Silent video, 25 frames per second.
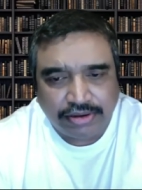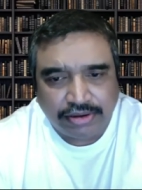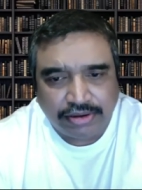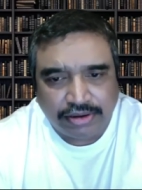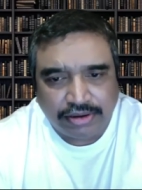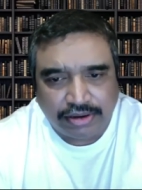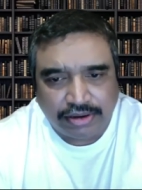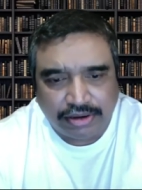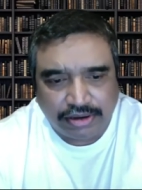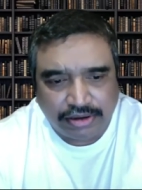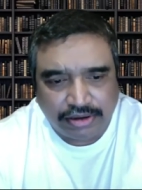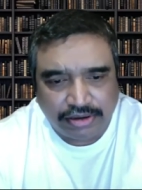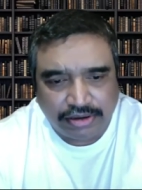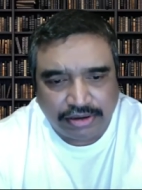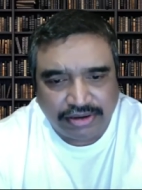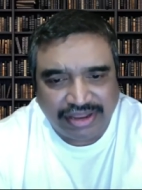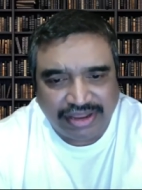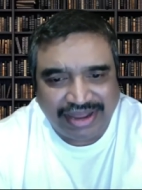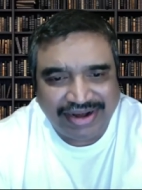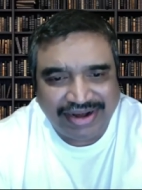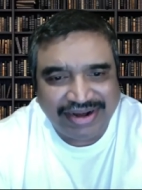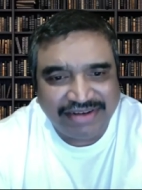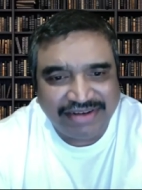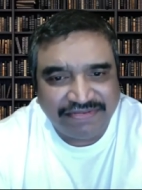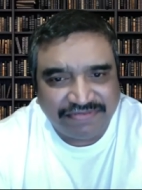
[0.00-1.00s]

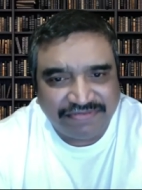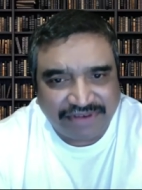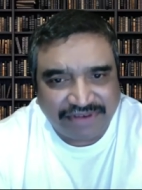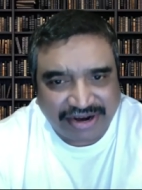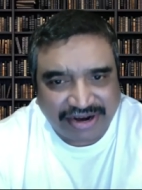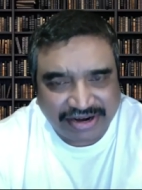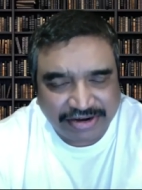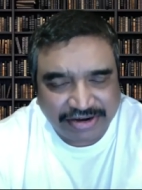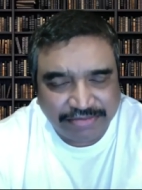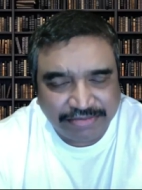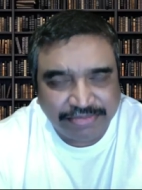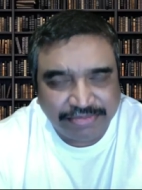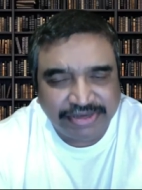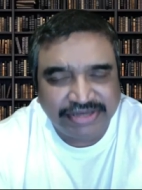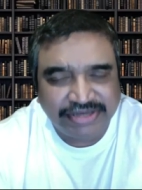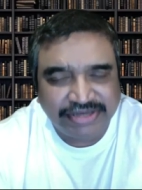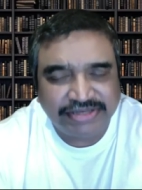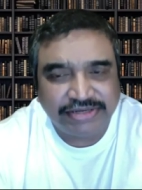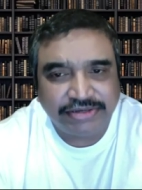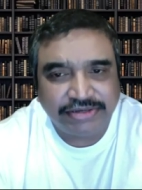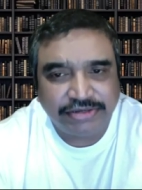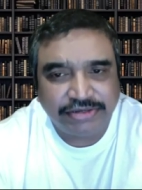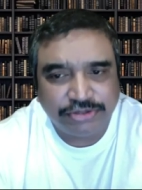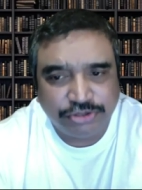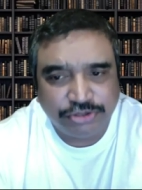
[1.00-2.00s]
an environment
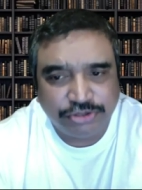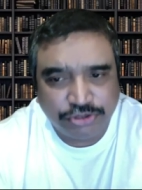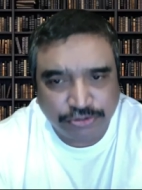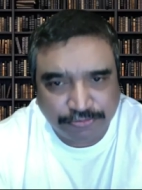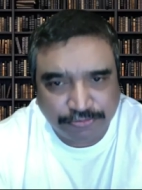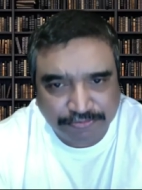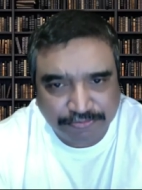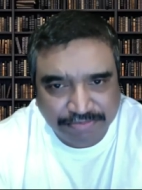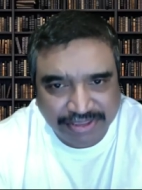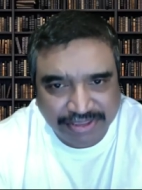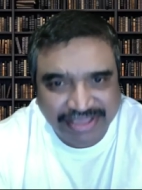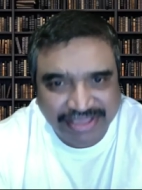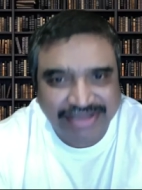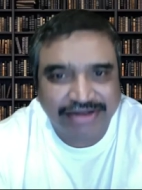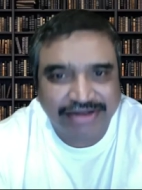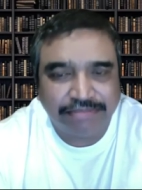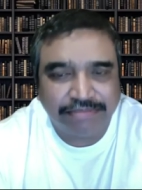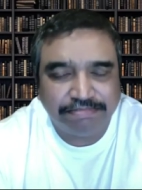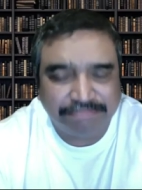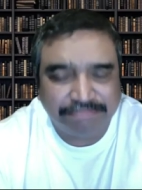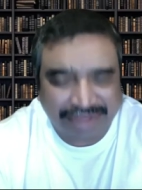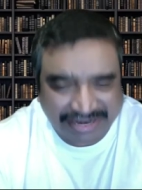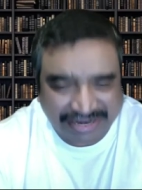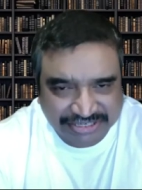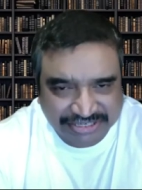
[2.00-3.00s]
to be
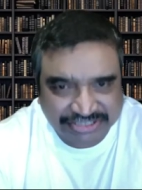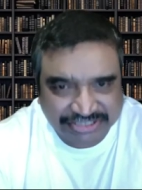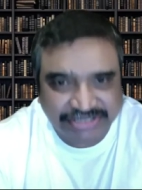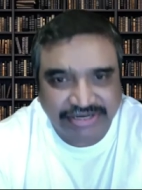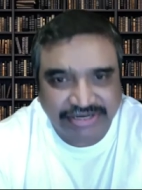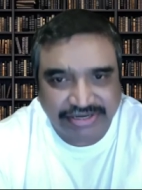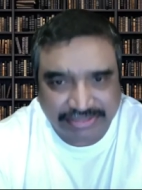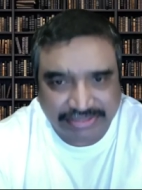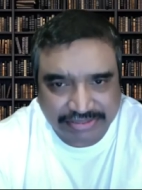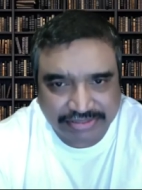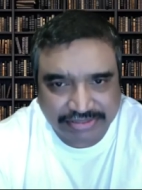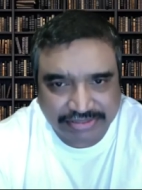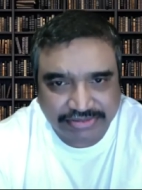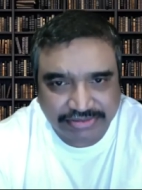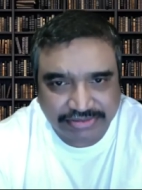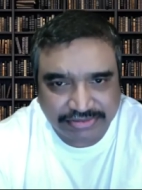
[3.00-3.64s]
compassionate.